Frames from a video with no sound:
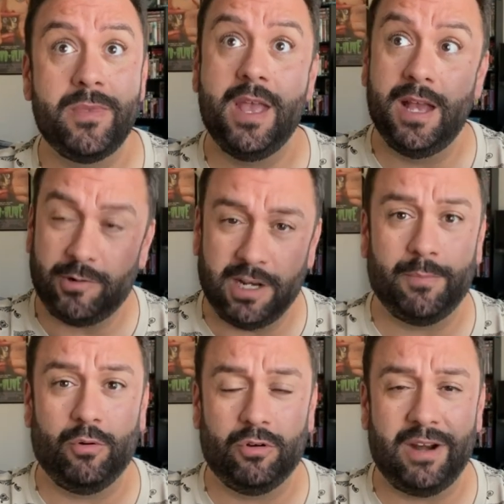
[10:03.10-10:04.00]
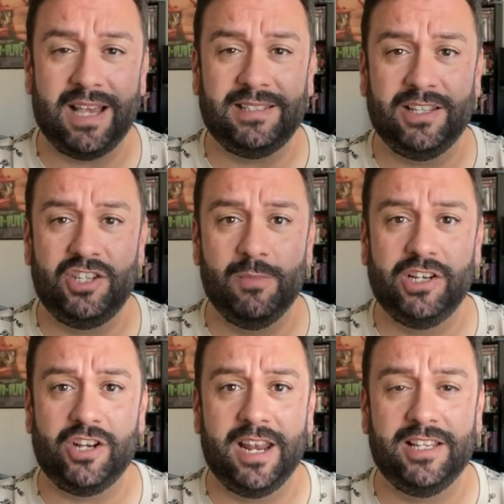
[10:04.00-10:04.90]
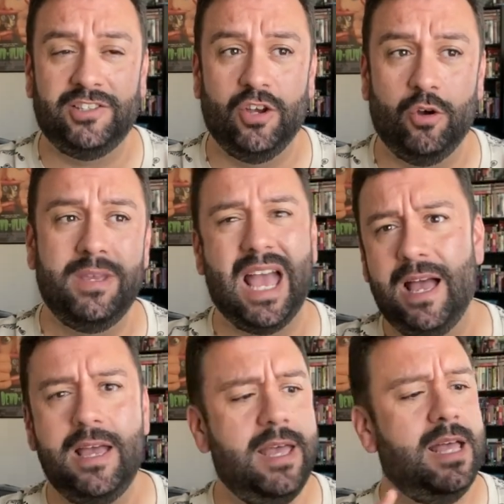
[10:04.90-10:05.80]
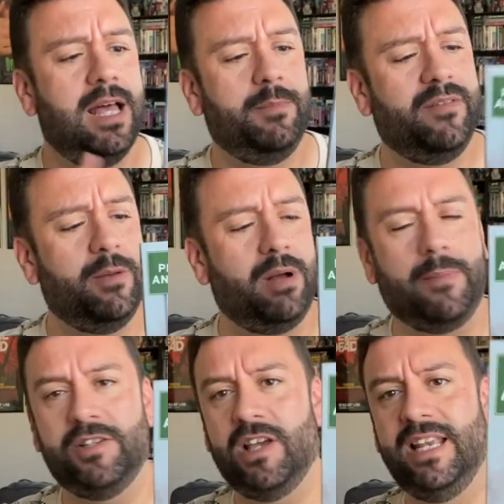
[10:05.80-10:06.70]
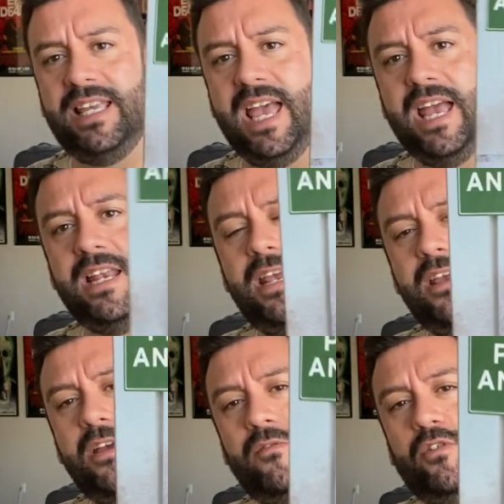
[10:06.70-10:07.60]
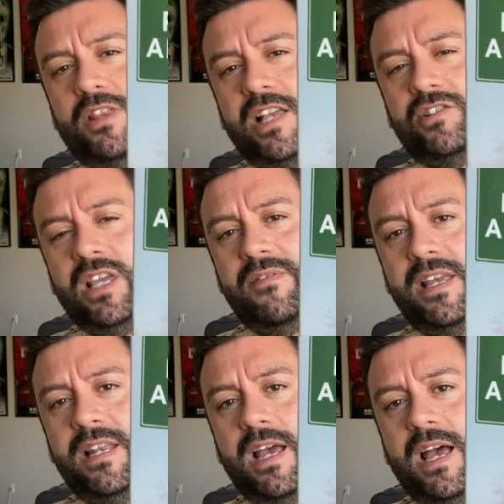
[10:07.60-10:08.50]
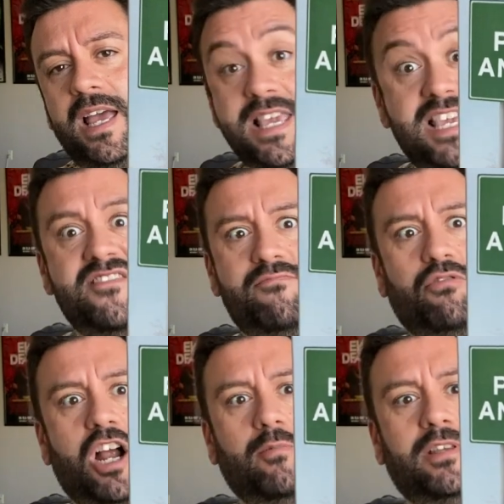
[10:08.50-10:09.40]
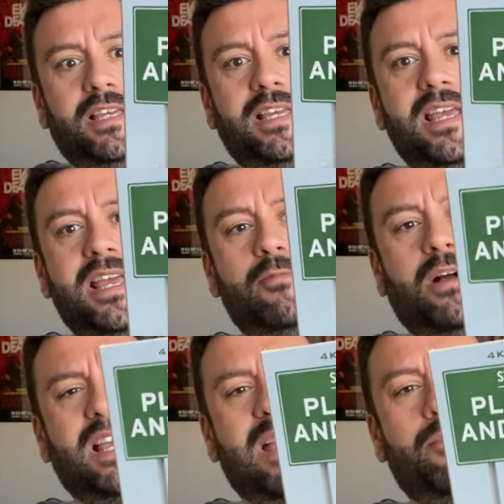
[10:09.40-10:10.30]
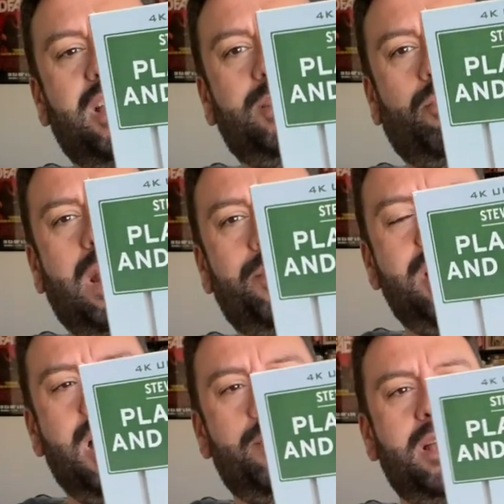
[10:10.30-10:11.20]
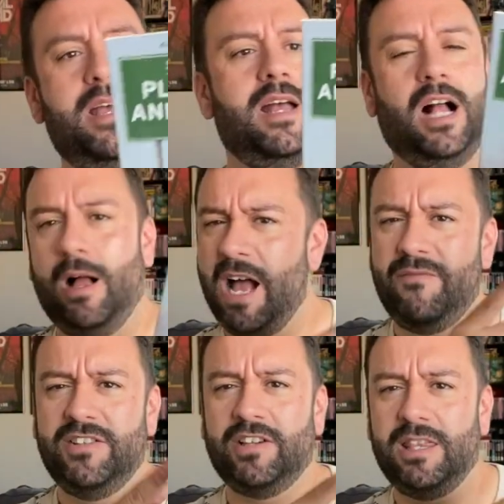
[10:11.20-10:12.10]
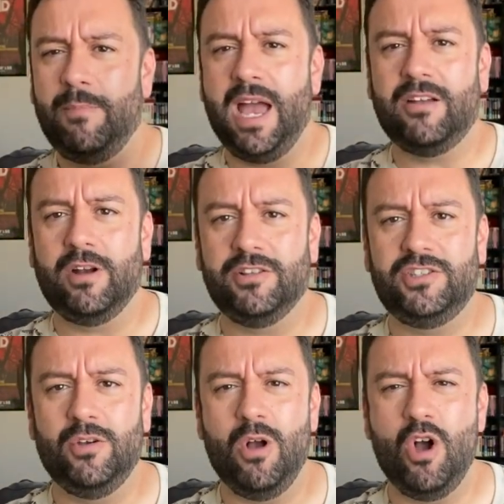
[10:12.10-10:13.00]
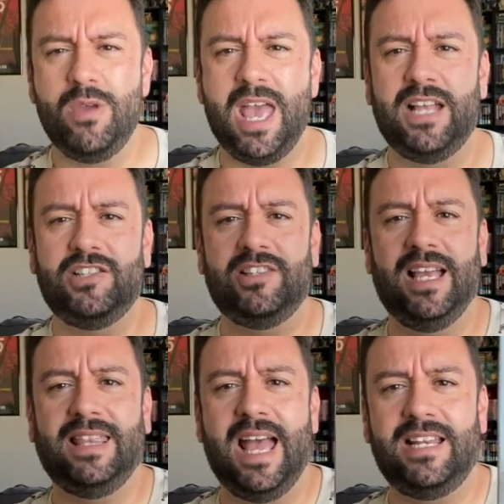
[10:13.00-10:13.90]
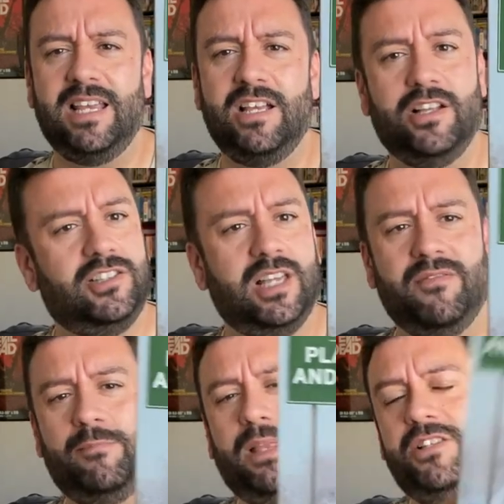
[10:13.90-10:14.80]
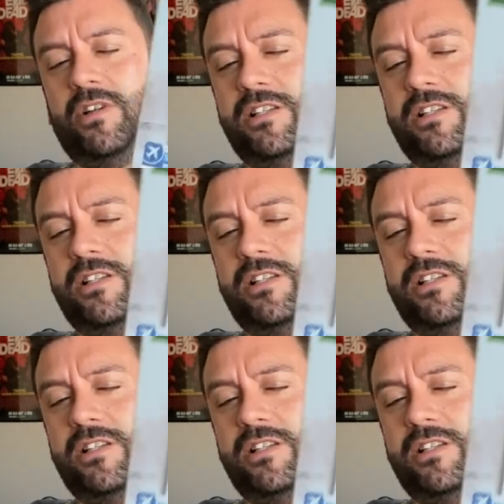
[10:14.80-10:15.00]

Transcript: I try not to procrastinate too much on it. So yeah, I'm definitely pop this on again for Thanksgiving uh, Eve probably. While I get things prepped up, I'll have this on the background. So, oh yeah, just like that. Good stuff. Planes, Trains,